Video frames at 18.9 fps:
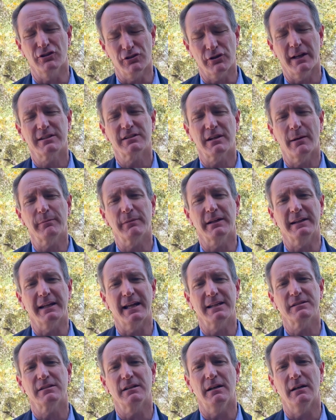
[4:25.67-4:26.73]
So that's something
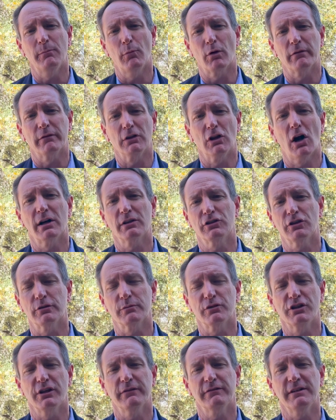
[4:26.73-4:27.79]
that's more of a long-term
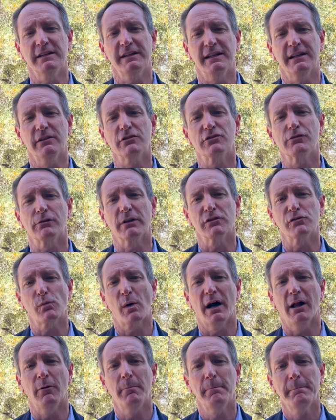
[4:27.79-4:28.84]
shift in the industry as
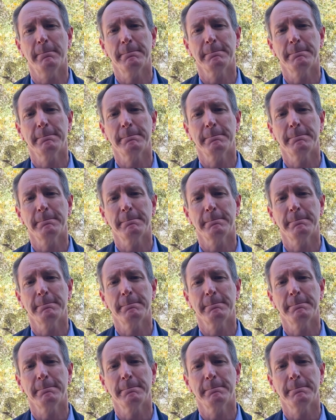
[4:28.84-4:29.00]
well.